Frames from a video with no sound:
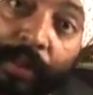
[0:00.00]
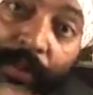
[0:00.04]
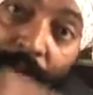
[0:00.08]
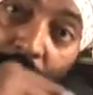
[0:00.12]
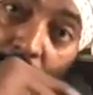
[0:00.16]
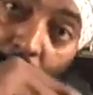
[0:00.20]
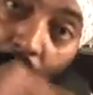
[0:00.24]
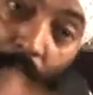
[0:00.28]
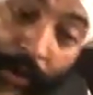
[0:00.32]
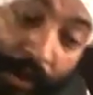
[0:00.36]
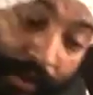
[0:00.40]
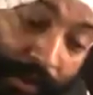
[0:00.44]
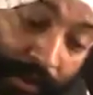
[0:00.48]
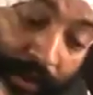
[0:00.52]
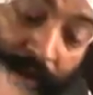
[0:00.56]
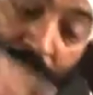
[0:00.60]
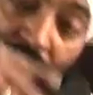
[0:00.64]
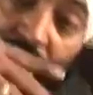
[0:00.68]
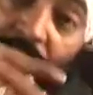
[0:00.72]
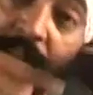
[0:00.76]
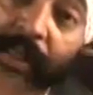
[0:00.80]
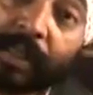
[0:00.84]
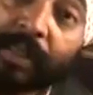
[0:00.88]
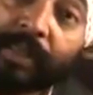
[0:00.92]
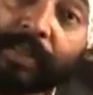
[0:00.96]
the
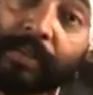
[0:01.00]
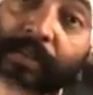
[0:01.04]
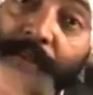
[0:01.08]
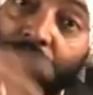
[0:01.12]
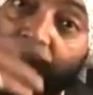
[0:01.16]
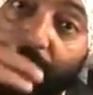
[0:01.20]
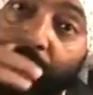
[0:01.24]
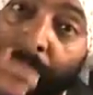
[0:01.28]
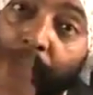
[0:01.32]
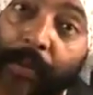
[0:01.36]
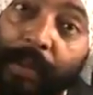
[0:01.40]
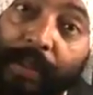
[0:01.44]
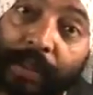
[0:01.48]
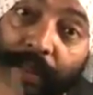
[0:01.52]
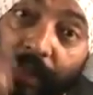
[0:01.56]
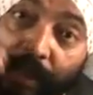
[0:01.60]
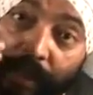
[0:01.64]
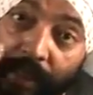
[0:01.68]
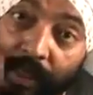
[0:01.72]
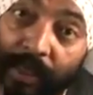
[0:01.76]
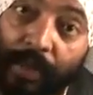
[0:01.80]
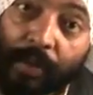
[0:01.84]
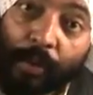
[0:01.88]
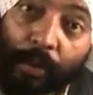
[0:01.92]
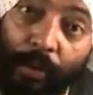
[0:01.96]
moistness that is created by the
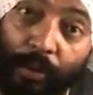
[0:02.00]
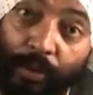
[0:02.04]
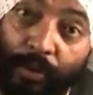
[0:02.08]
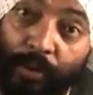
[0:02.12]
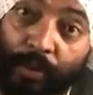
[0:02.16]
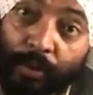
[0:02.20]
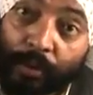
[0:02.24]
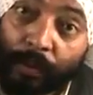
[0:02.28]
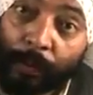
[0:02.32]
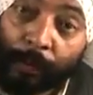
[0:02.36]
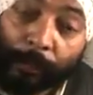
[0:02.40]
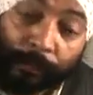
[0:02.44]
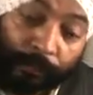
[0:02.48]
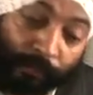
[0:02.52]
ghee also.